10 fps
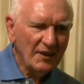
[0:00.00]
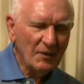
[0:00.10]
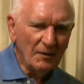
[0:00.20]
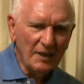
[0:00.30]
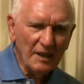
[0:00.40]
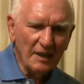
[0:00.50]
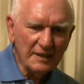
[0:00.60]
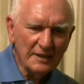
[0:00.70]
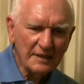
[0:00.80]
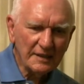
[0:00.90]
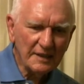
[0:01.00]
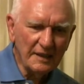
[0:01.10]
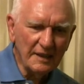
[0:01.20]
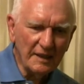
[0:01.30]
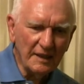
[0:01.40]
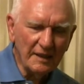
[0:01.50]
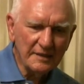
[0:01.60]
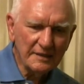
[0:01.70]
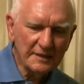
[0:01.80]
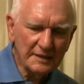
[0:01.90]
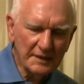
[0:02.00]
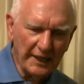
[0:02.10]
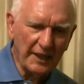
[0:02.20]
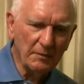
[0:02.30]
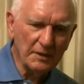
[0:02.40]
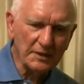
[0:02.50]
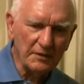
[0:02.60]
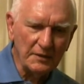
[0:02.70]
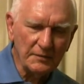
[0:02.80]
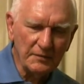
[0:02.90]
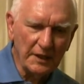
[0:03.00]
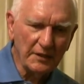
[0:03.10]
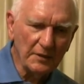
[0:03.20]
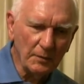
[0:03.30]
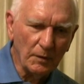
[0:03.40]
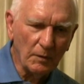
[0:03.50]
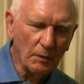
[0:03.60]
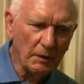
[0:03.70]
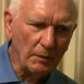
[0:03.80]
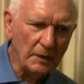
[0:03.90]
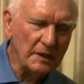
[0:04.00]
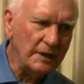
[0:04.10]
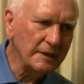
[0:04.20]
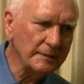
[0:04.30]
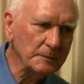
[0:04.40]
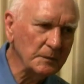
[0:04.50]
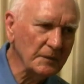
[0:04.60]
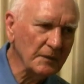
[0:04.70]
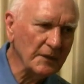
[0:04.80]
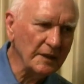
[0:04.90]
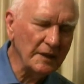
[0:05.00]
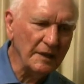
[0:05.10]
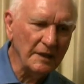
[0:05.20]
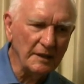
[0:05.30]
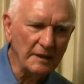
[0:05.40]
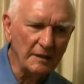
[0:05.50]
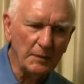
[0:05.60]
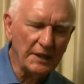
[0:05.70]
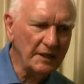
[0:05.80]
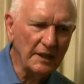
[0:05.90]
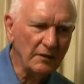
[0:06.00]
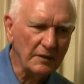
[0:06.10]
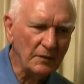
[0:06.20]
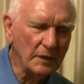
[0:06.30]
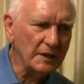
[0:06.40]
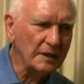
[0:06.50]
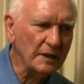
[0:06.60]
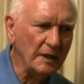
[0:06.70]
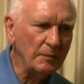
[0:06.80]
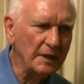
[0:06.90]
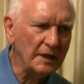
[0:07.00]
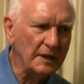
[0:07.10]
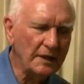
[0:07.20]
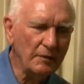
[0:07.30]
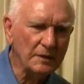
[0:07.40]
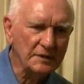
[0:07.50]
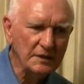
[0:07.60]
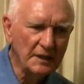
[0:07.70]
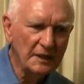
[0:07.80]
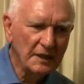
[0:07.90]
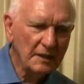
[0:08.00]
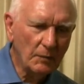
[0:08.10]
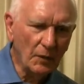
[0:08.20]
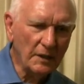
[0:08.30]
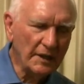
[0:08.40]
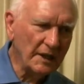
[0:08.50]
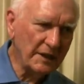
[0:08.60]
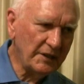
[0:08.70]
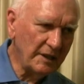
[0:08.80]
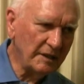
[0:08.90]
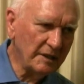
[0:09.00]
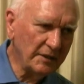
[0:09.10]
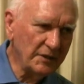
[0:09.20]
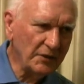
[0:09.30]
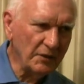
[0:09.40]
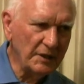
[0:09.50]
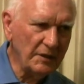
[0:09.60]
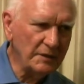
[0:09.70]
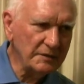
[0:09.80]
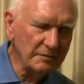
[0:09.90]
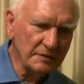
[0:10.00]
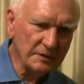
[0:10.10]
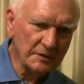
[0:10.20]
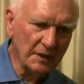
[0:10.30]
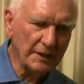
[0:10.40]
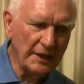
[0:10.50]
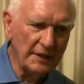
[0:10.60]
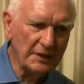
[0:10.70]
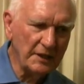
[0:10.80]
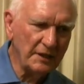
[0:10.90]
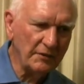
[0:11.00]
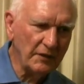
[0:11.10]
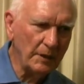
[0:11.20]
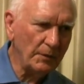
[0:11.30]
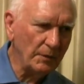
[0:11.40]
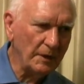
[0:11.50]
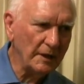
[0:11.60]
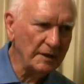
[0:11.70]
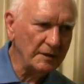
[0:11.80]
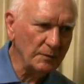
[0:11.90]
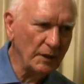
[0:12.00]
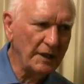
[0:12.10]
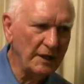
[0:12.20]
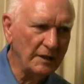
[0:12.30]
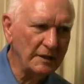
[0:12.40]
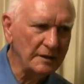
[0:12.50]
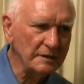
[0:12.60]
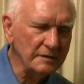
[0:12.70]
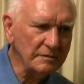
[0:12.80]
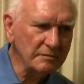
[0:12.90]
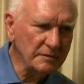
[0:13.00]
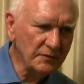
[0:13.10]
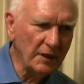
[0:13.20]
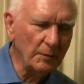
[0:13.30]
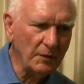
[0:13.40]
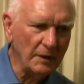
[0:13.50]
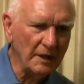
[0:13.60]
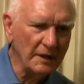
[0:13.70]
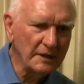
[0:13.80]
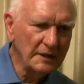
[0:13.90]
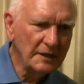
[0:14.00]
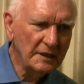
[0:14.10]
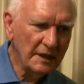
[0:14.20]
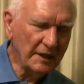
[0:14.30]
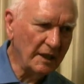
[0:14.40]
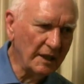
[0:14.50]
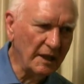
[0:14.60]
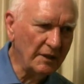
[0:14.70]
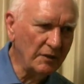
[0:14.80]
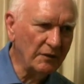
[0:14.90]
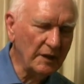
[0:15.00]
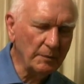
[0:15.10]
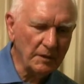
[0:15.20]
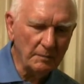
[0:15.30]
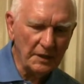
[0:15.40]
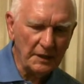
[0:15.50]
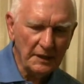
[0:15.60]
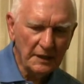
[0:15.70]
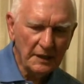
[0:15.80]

Well, uh, Dad was a veteran of World War One, and uh, but he never went to combat. He was born in 1900, so he turned 18 in February, went in in February, and got out in November. But